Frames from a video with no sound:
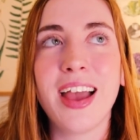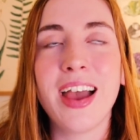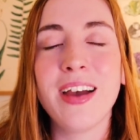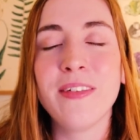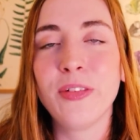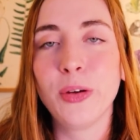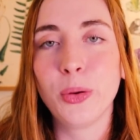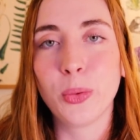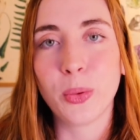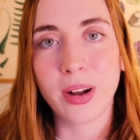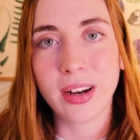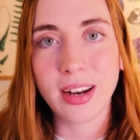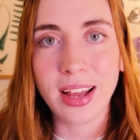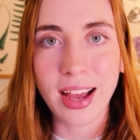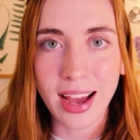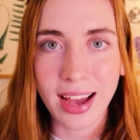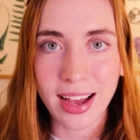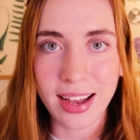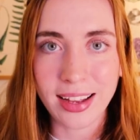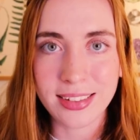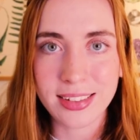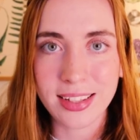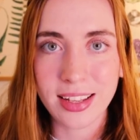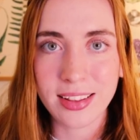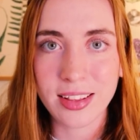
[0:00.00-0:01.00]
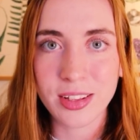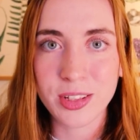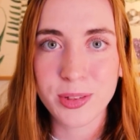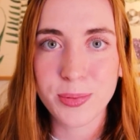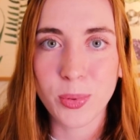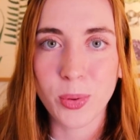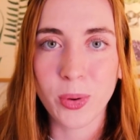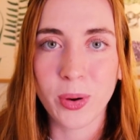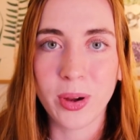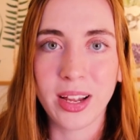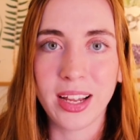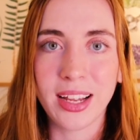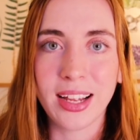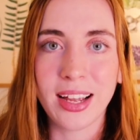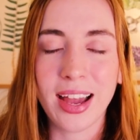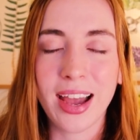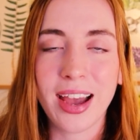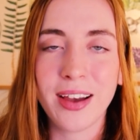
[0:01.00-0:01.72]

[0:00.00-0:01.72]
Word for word: everyone has at this point,